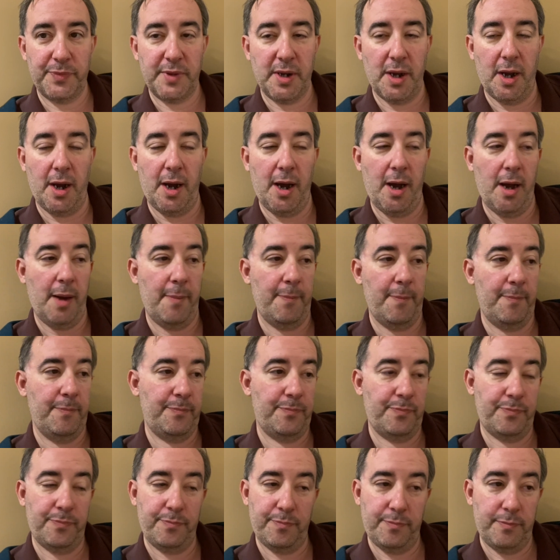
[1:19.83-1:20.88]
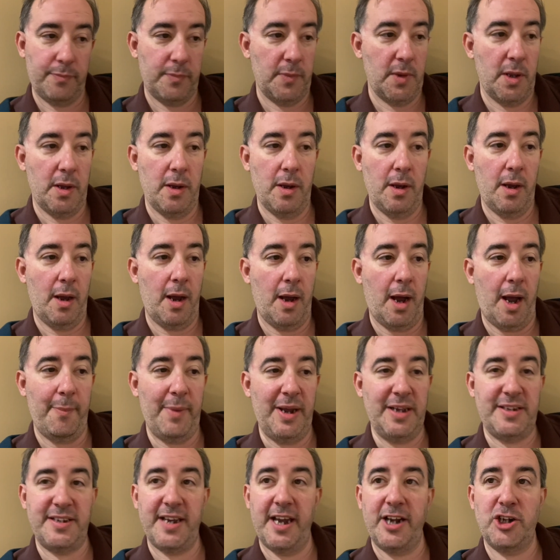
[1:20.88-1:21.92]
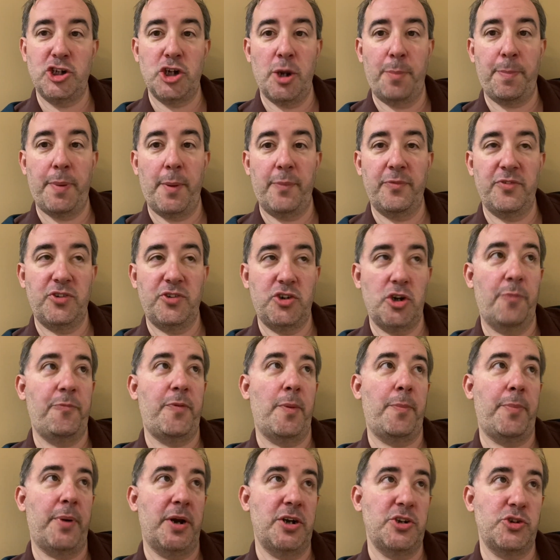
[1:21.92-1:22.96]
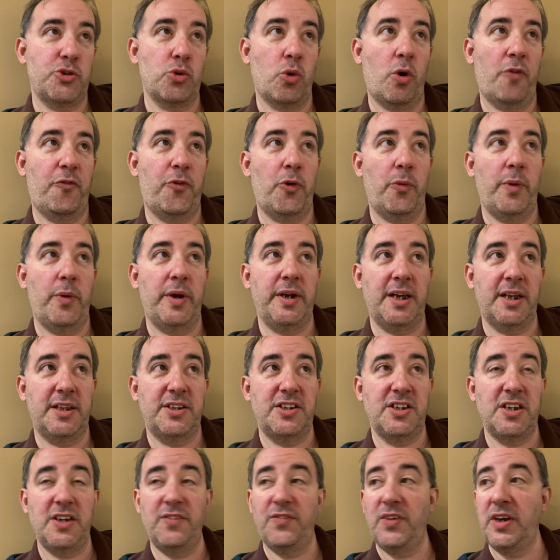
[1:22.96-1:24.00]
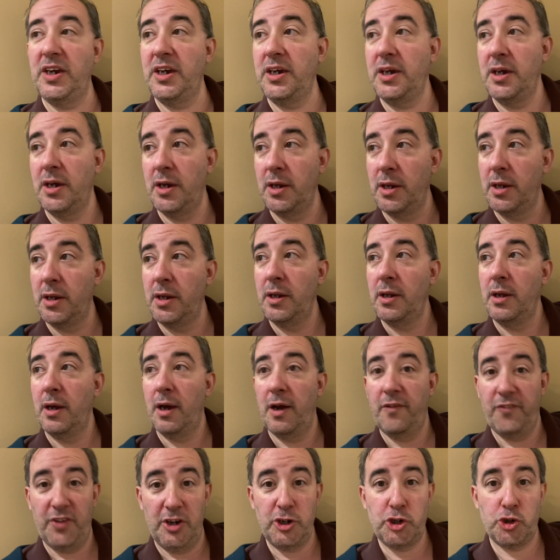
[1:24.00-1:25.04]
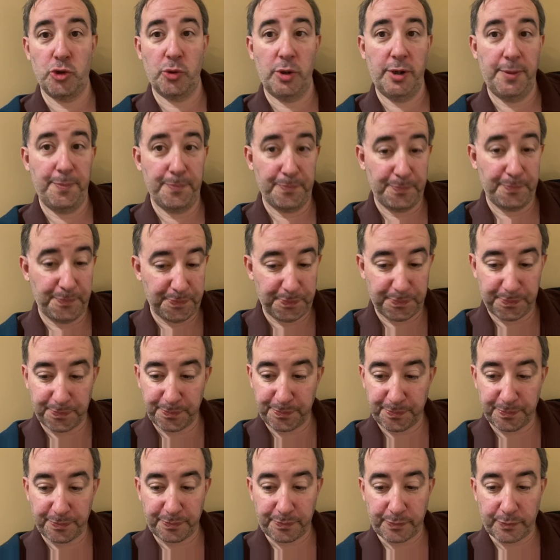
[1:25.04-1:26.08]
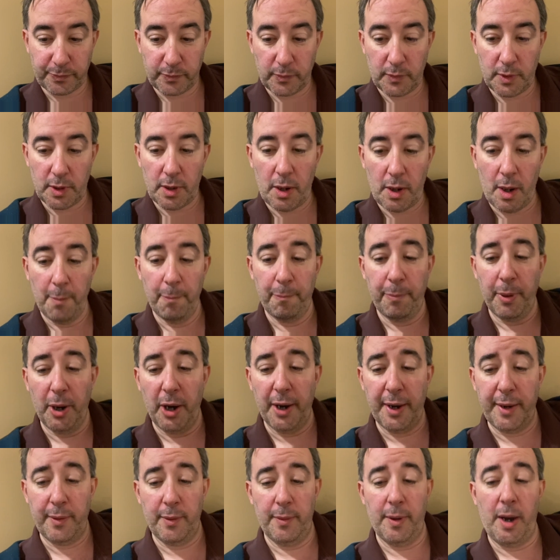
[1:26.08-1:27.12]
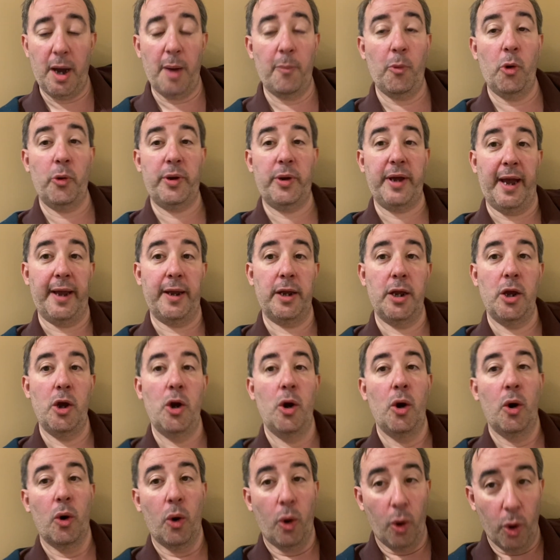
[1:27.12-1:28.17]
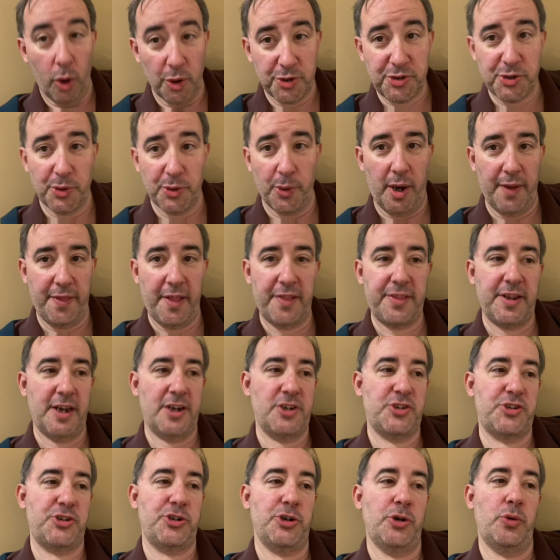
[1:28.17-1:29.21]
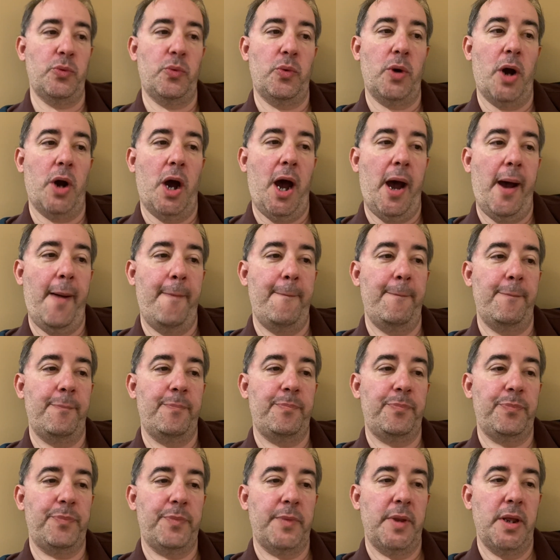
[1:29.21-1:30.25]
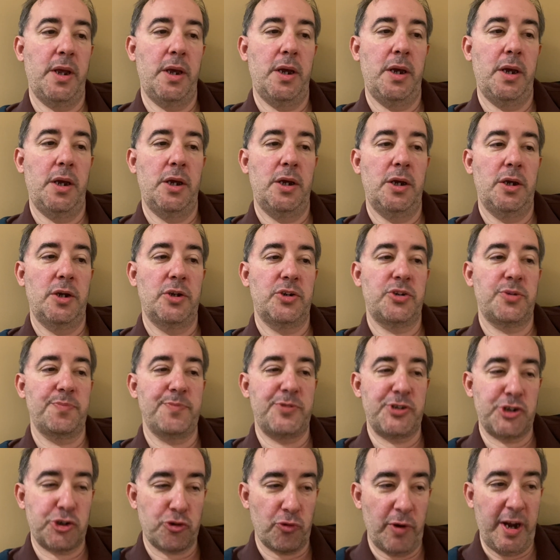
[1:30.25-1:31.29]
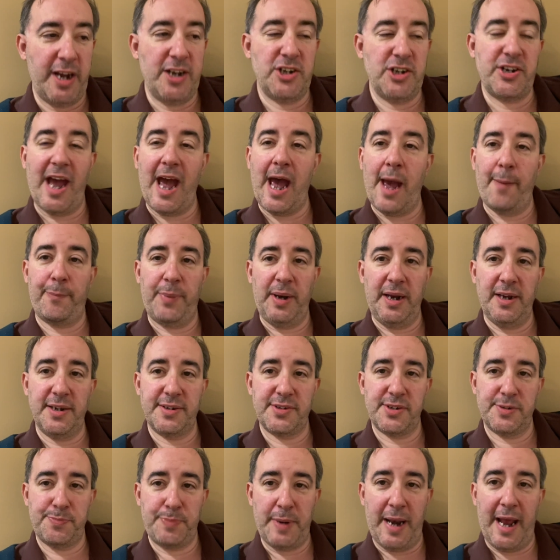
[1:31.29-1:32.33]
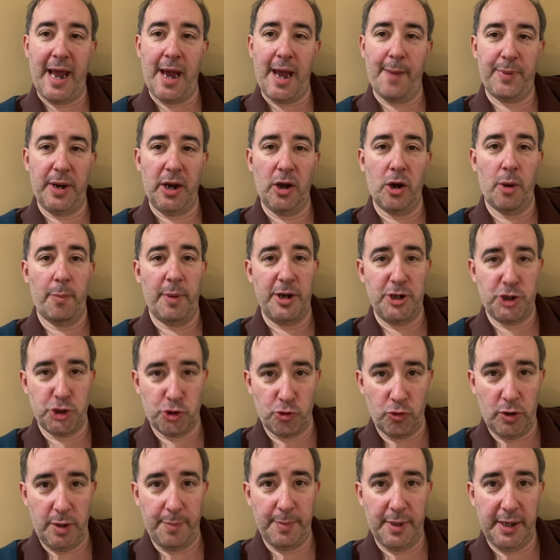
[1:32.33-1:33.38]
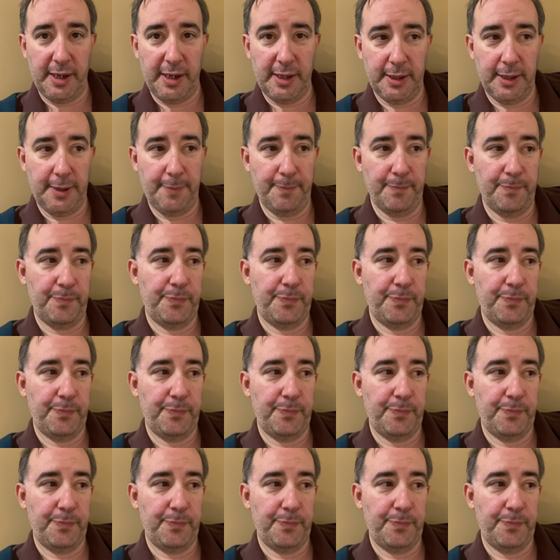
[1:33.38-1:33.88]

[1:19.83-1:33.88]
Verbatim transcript: Um, I may take Jeff up, Jeff up on his offer and get TV eventually. But I'm okay. Also, other things too. Um, some strange happenings has been happening on my stream lately.